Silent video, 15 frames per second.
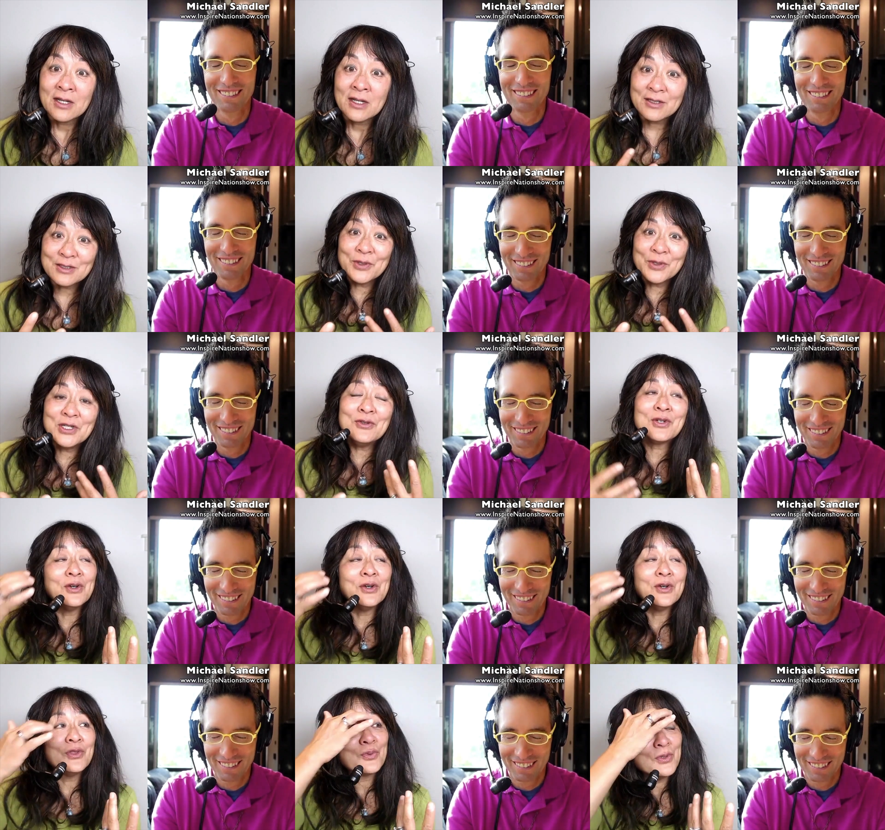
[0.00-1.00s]
Speaker 1: Because when you
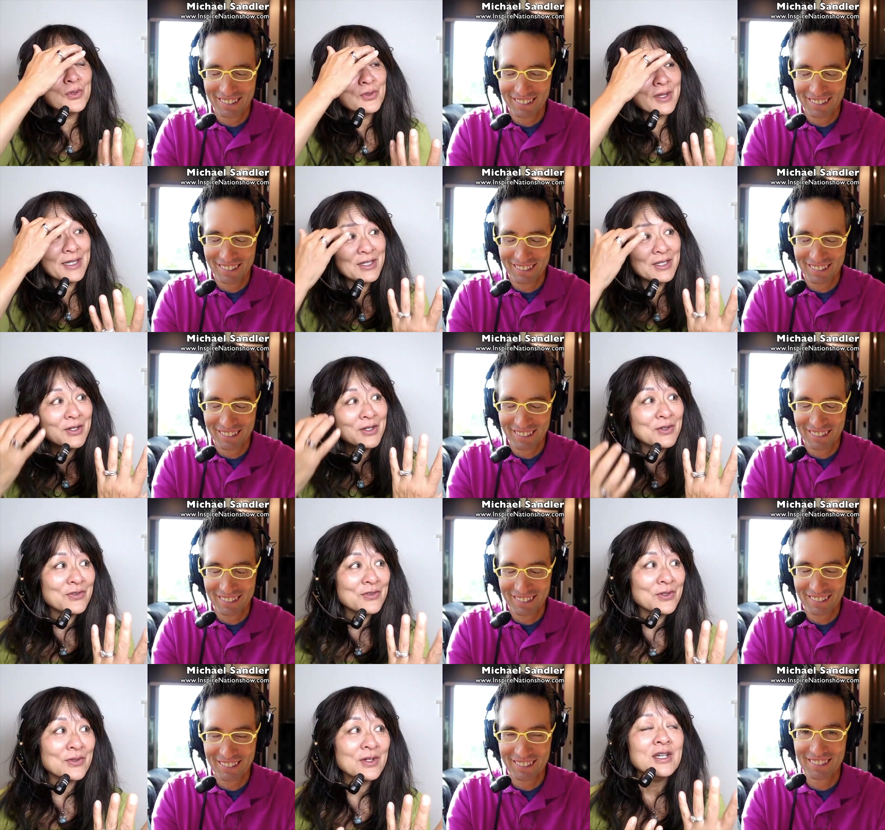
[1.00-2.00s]
go through letting go of
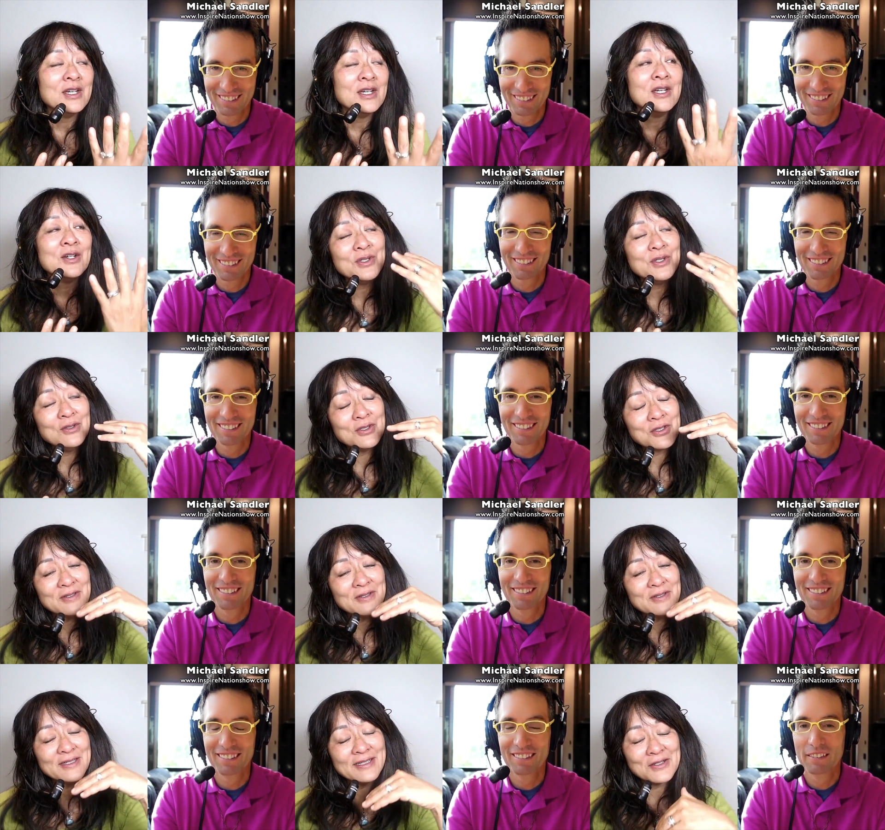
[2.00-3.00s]
your, when you
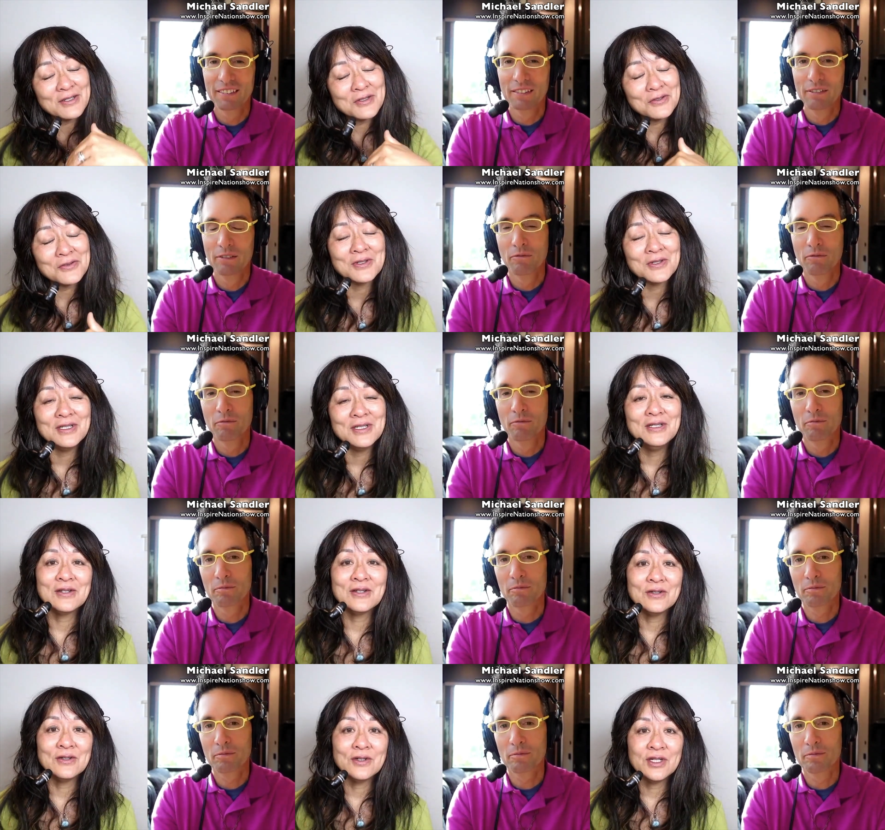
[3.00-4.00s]
start letting go of your
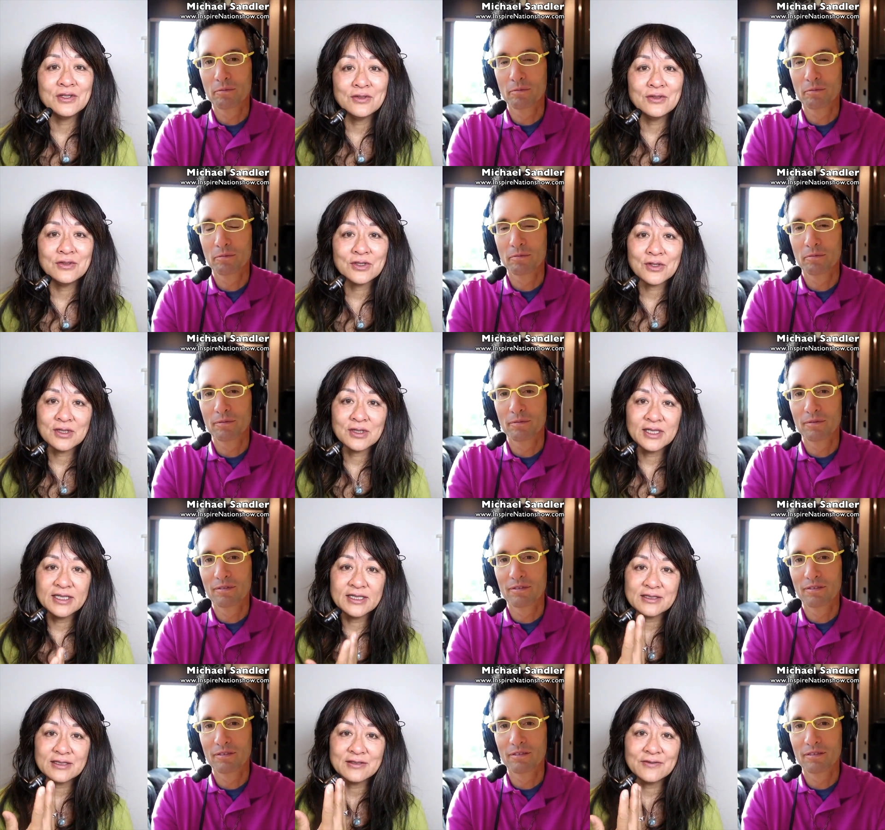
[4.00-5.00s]
ego and you start
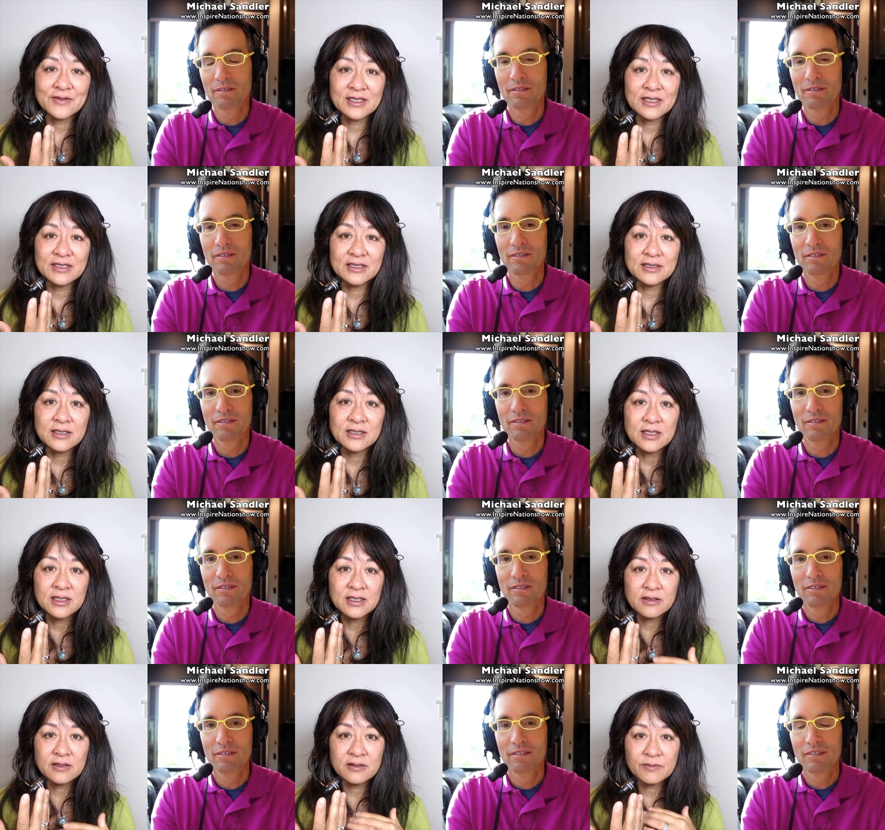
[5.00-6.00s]
letting divine
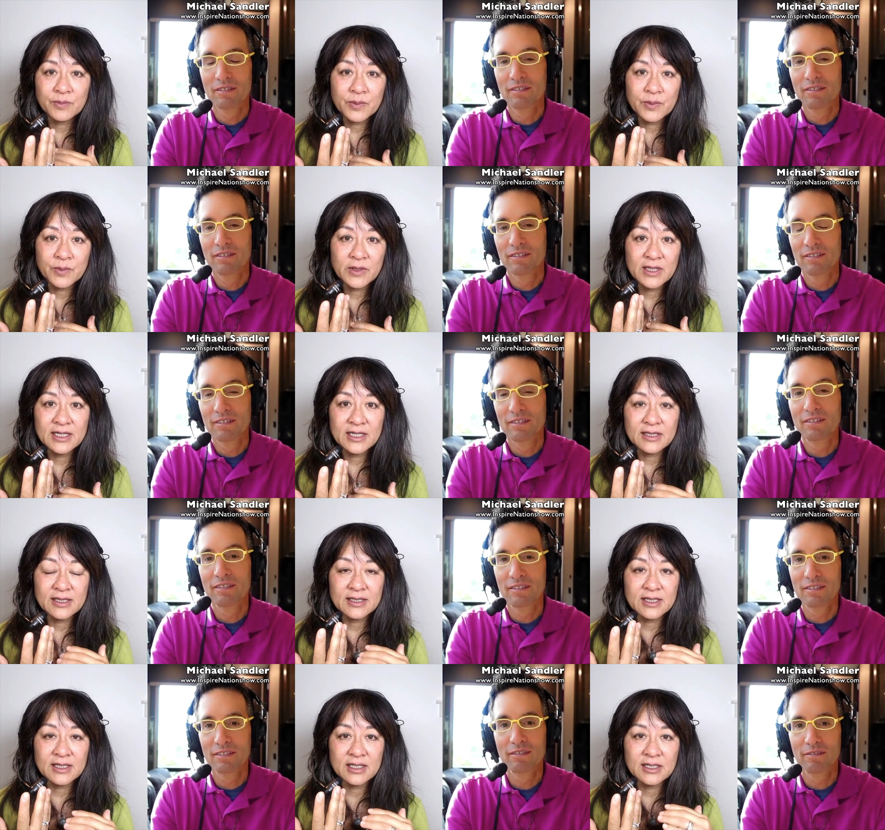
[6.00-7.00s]
play,
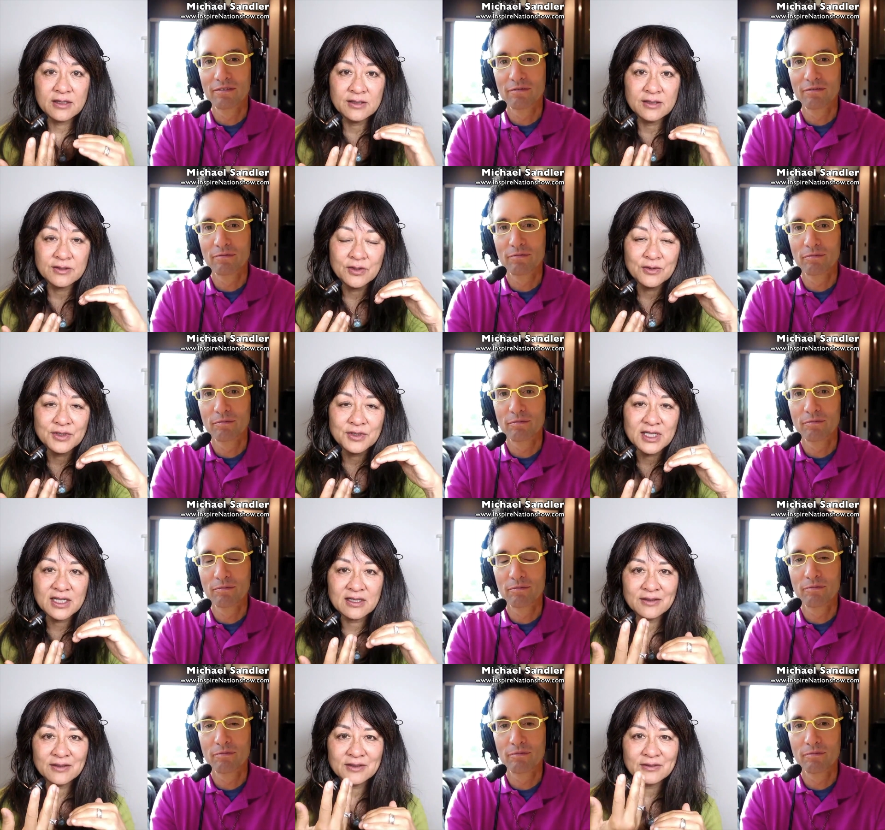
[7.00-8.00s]
like it, th- there's like
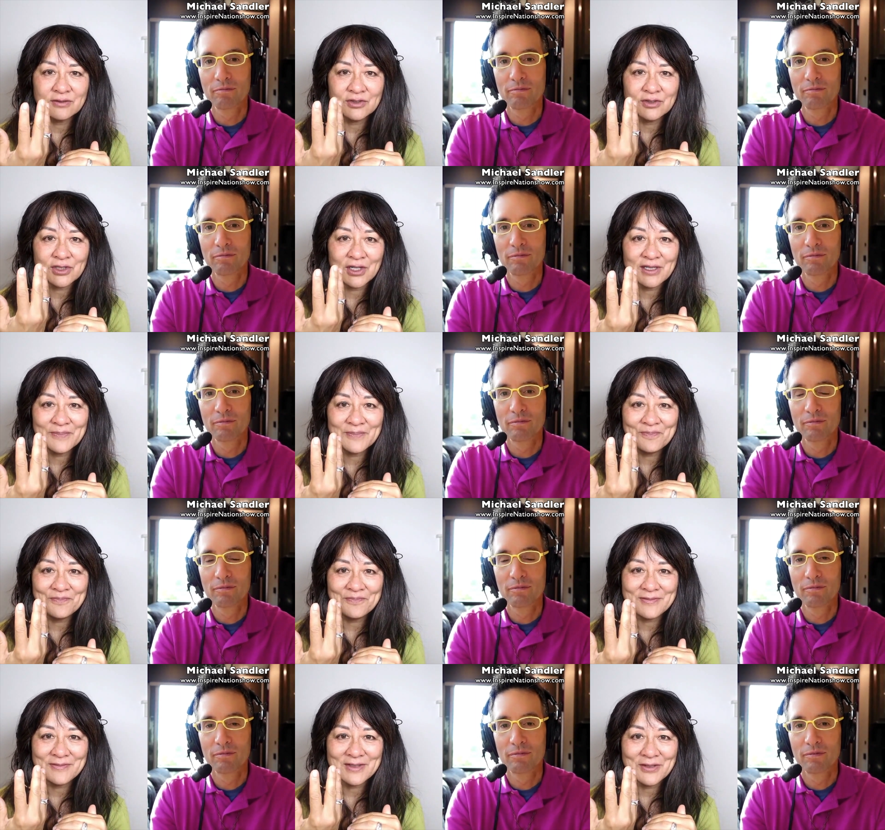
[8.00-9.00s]
a little job,
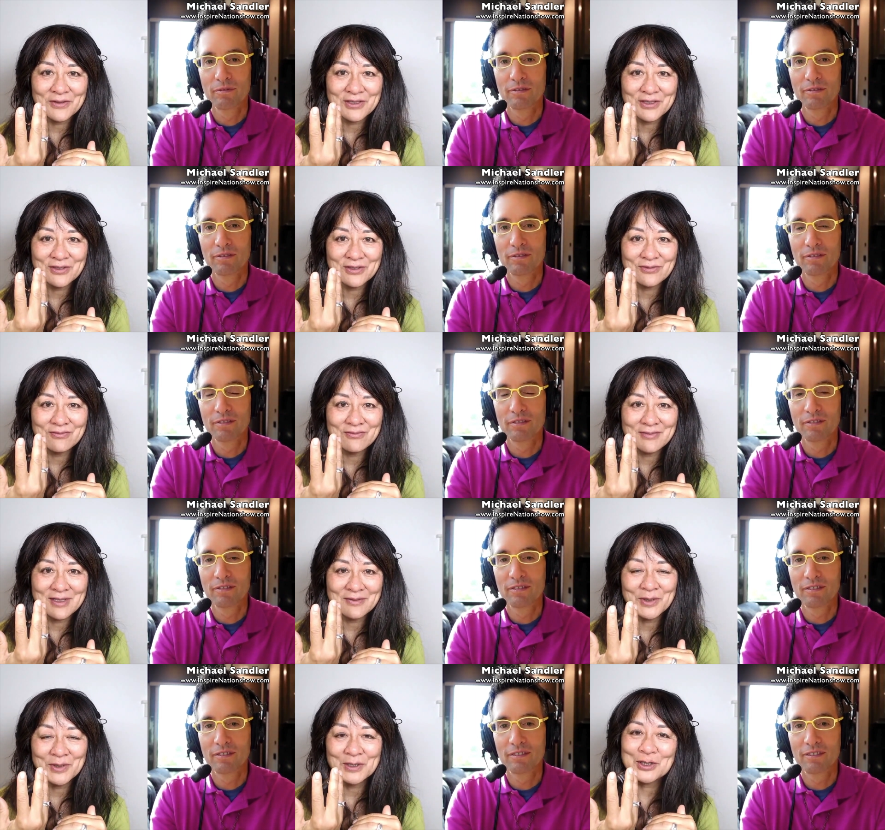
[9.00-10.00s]
there's a,
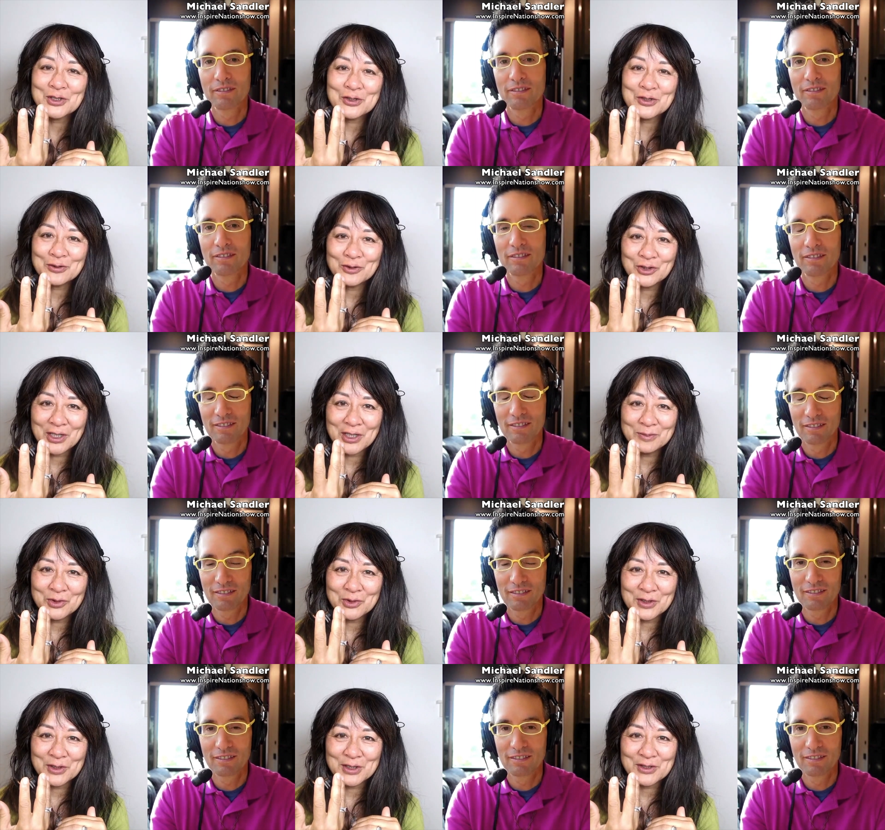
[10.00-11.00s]
a positional job
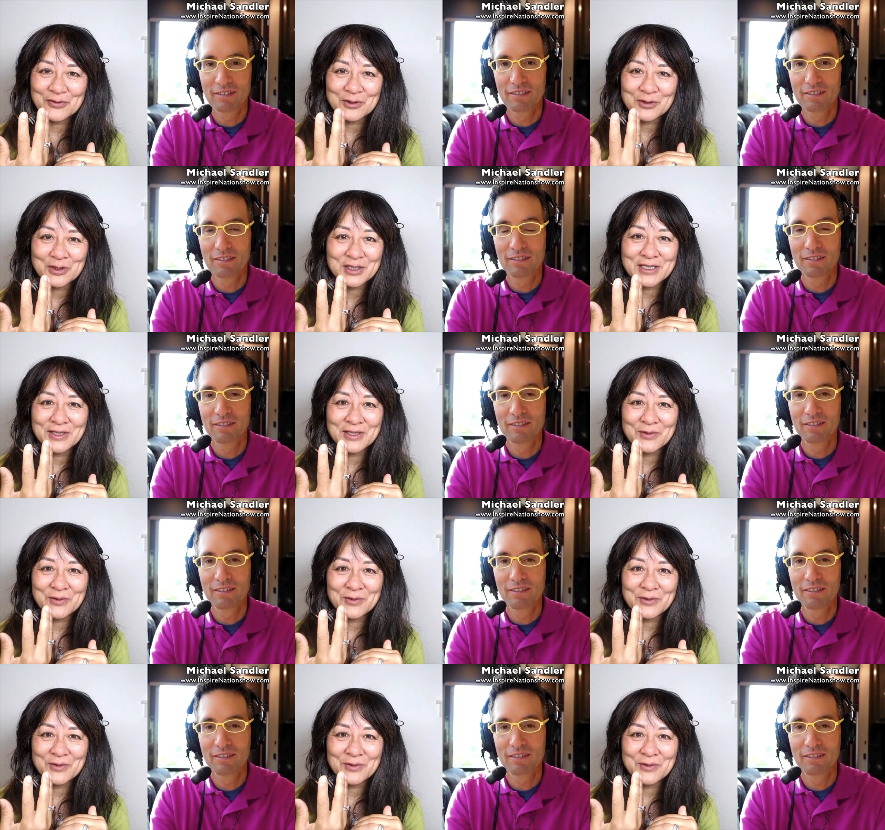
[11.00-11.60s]
transfer, just like